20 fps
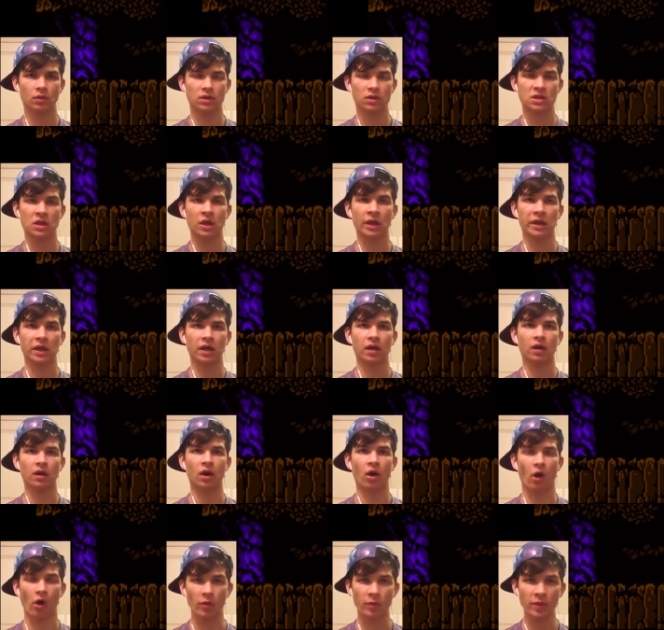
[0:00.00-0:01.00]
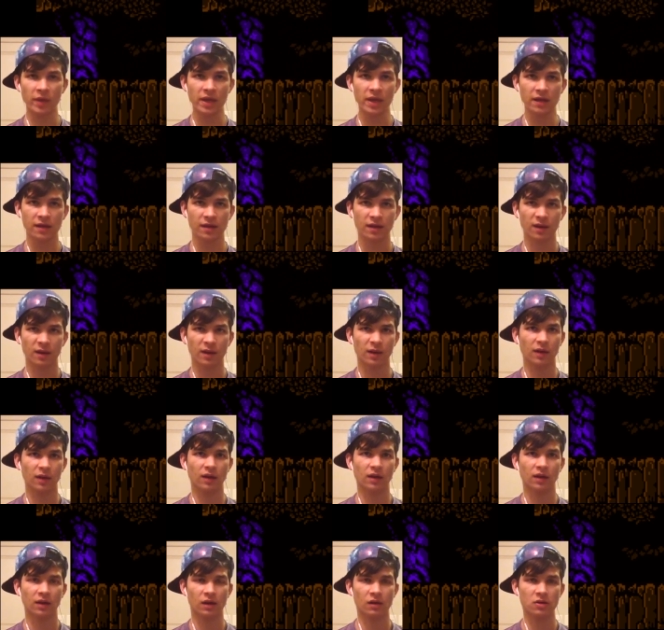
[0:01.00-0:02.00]
Is that like a harpy?
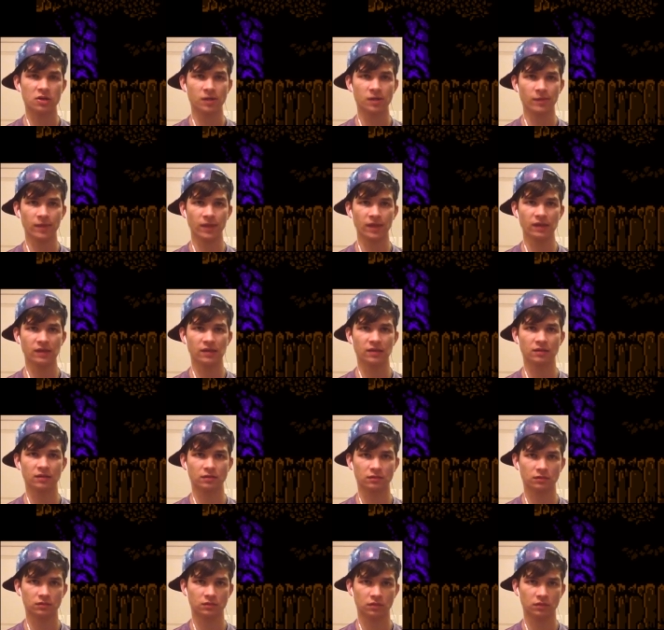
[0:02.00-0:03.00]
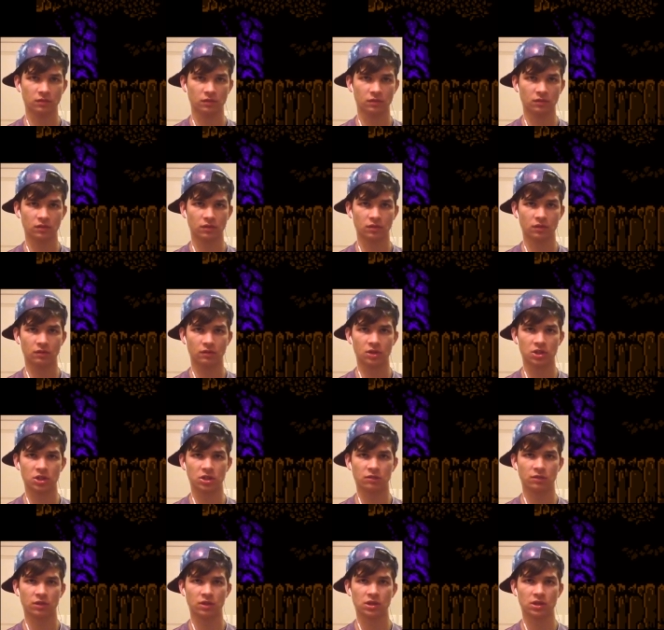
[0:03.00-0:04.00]
Or something? What does,
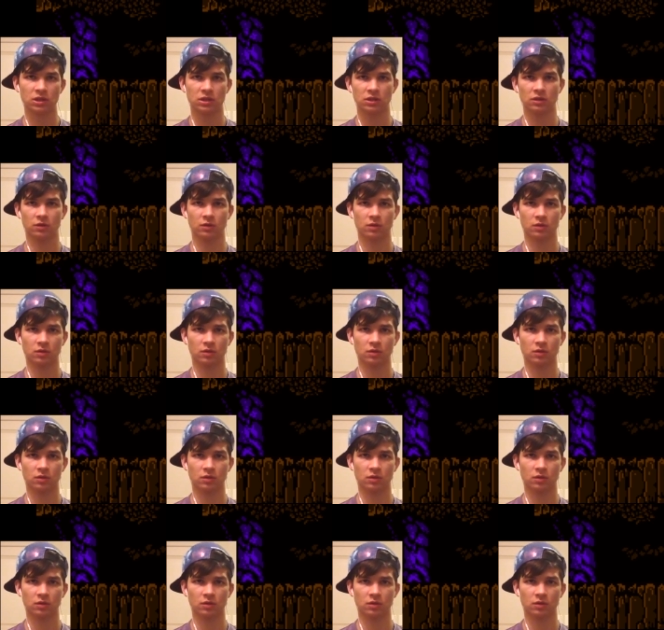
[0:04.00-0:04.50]
what does she do?